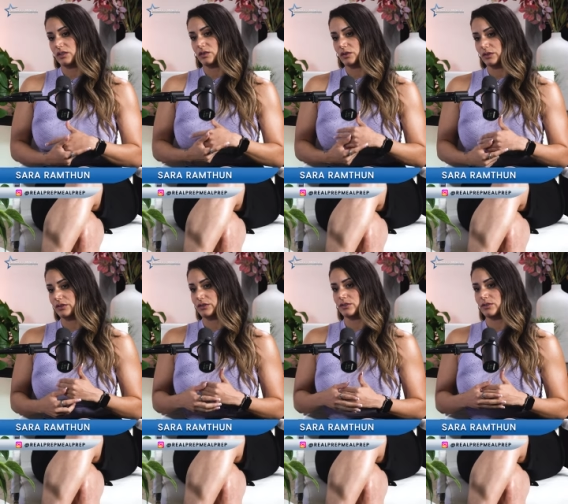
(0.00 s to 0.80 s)

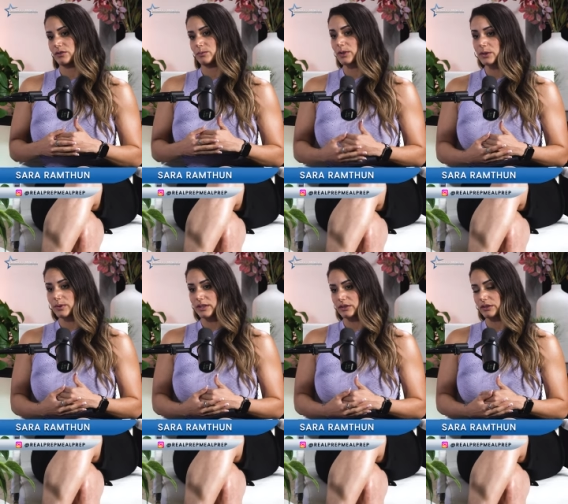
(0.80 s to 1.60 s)
learned to work
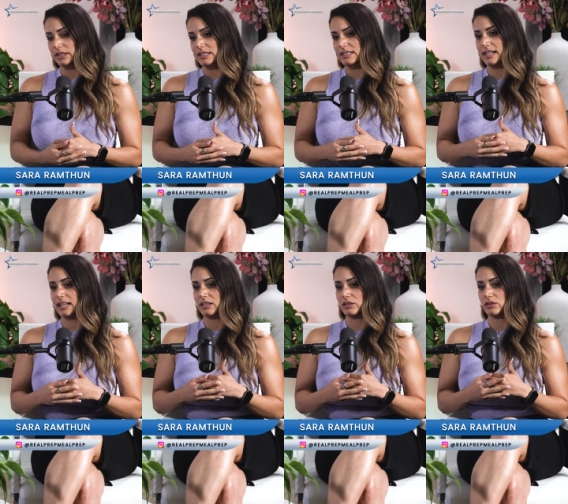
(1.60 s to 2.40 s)
with Ernest
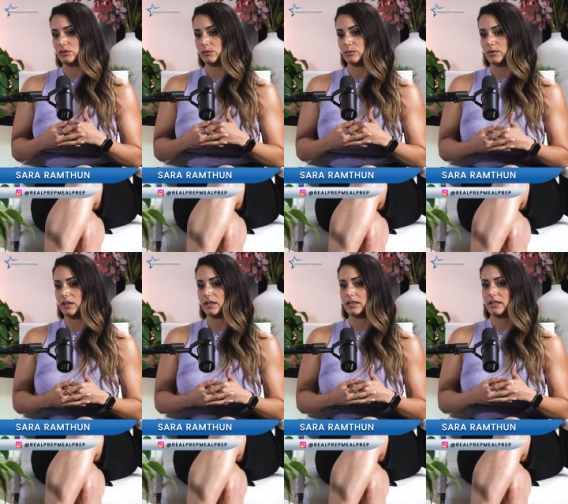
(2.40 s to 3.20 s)
and to
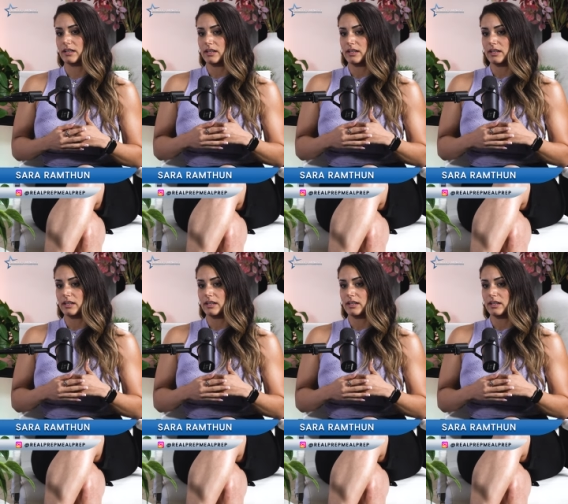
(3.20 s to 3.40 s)
not